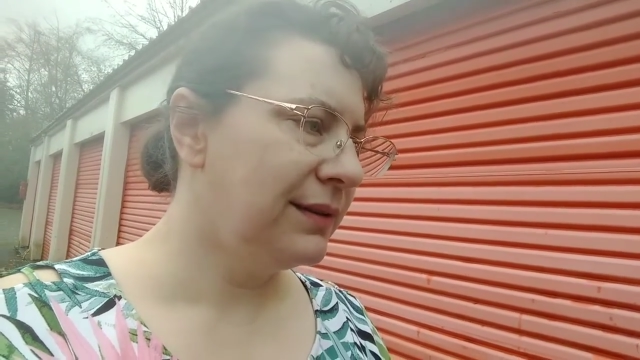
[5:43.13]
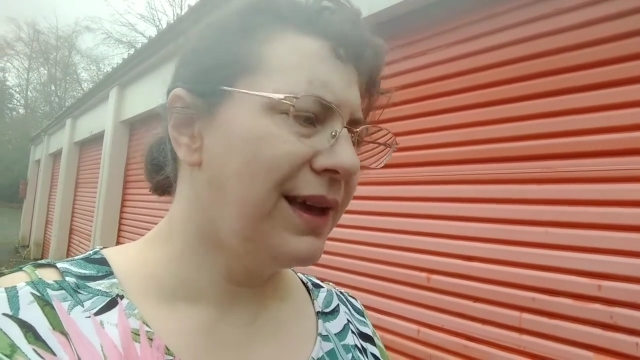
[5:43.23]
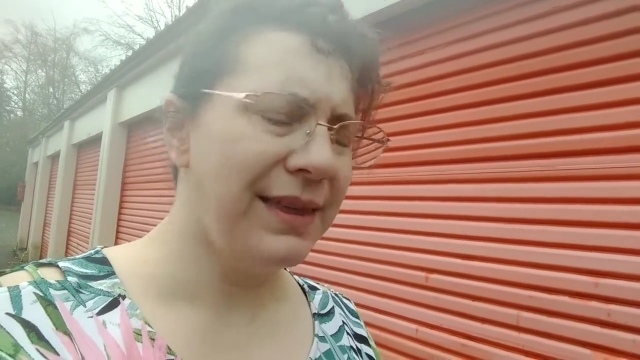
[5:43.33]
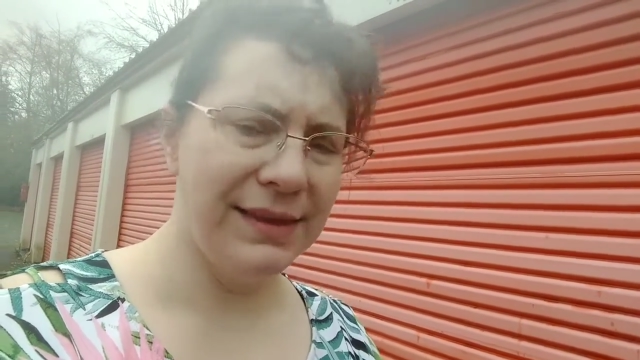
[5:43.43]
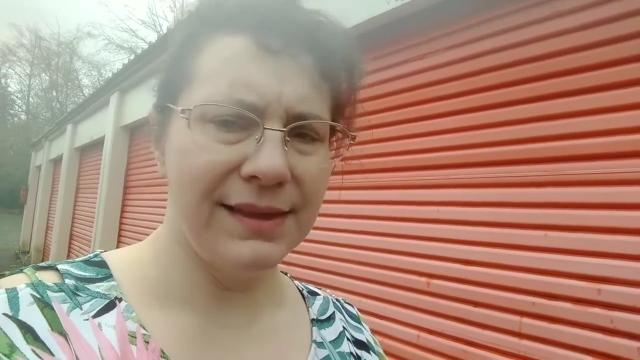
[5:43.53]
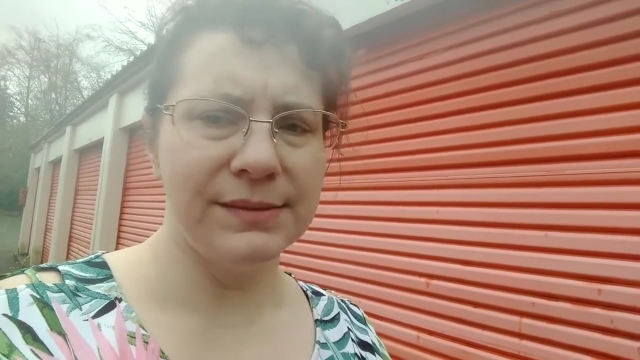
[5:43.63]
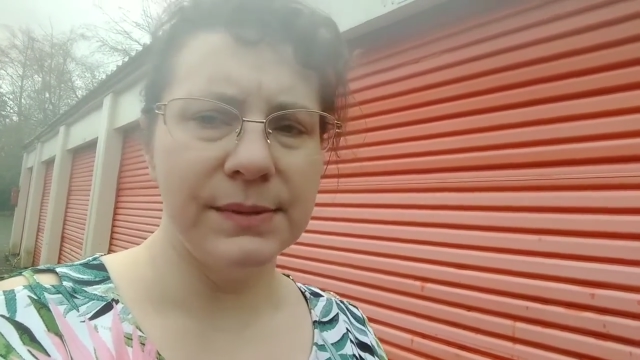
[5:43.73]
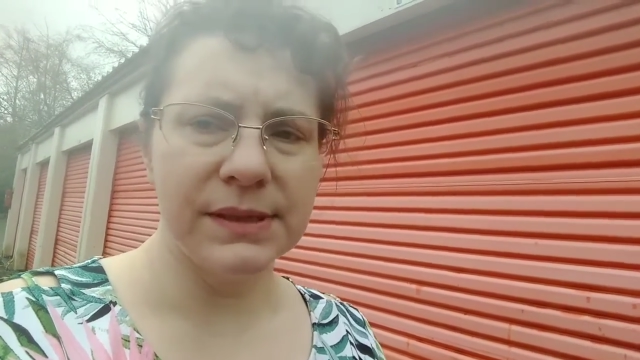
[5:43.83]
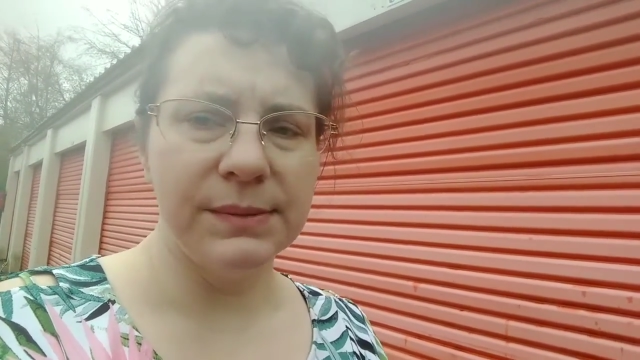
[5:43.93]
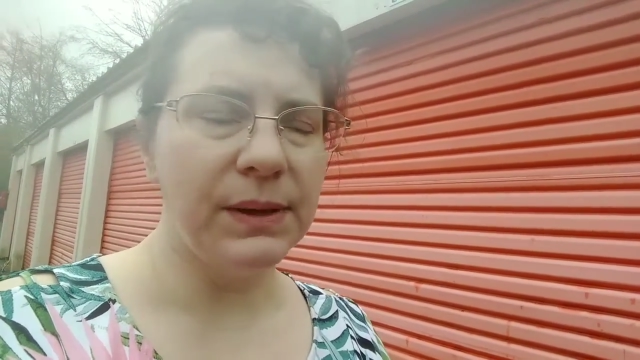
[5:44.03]
I think that's
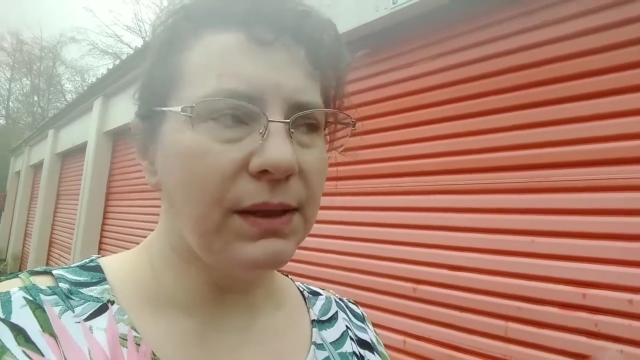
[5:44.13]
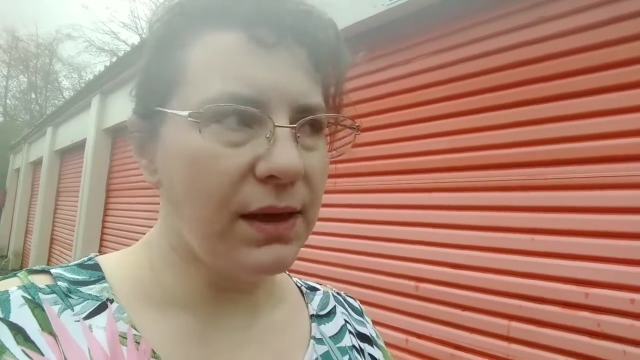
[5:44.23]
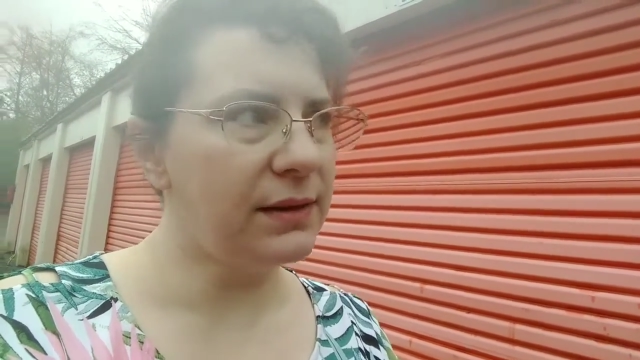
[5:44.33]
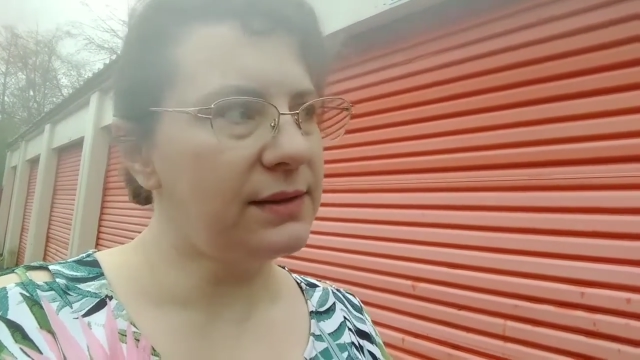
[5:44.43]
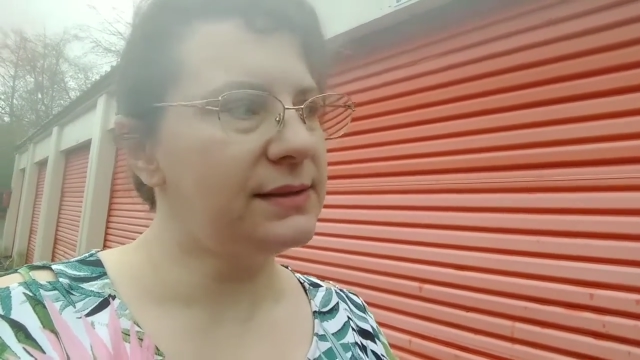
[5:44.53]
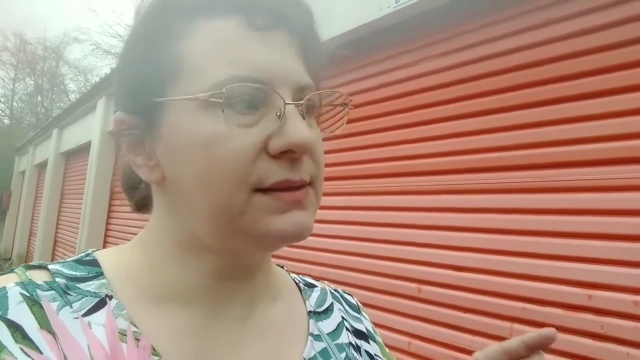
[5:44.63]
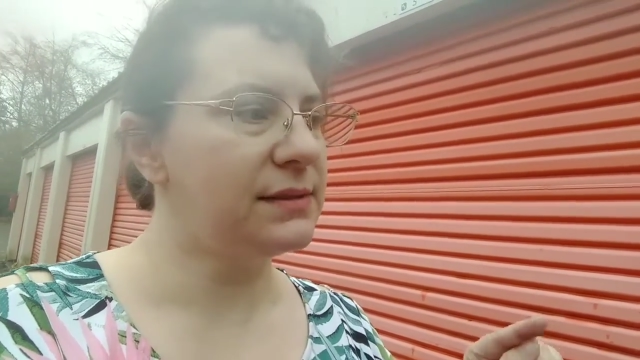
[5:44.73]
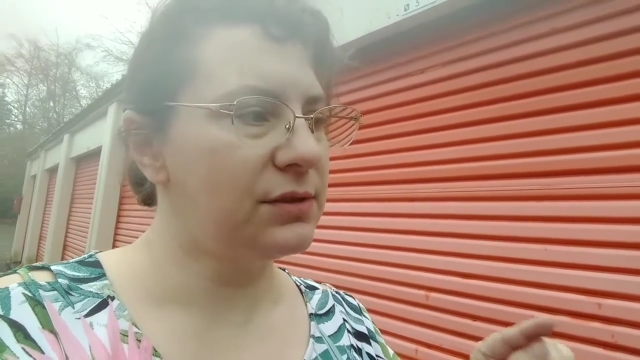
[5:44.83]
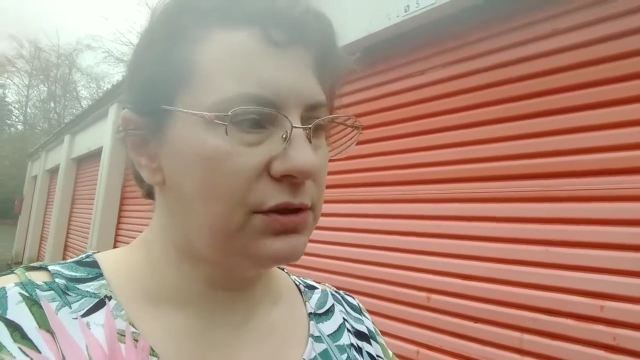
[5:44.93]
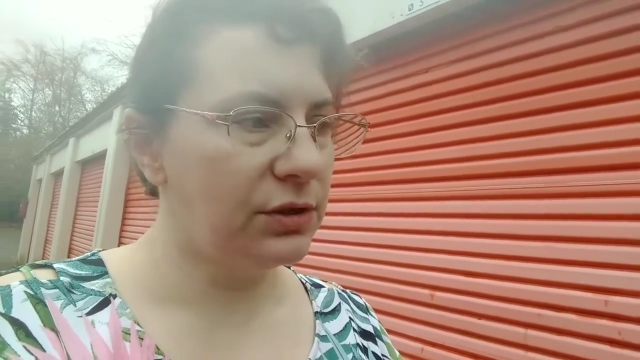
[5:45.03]
what's going to be a lot of this,
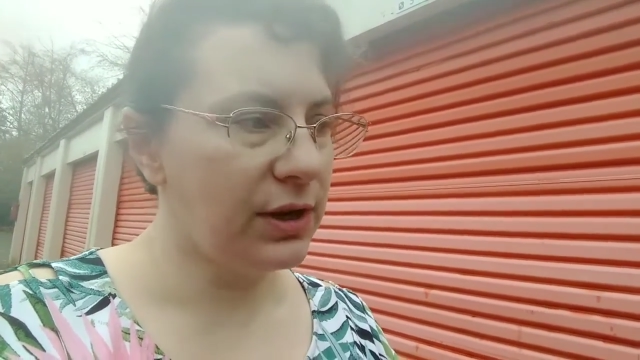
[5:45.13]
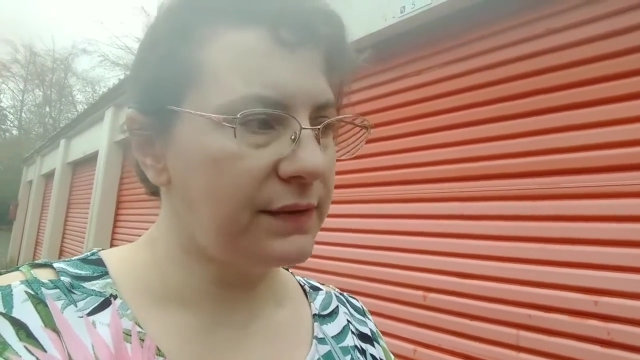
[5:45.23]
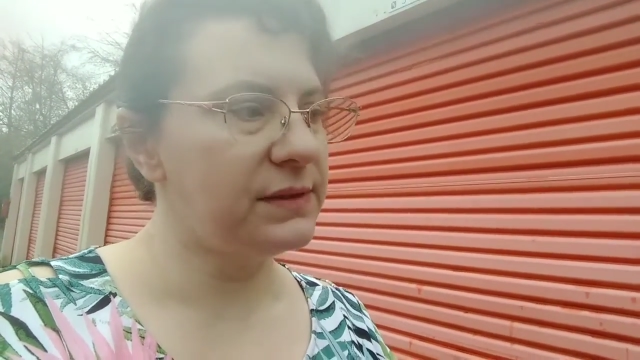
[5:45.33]
is craft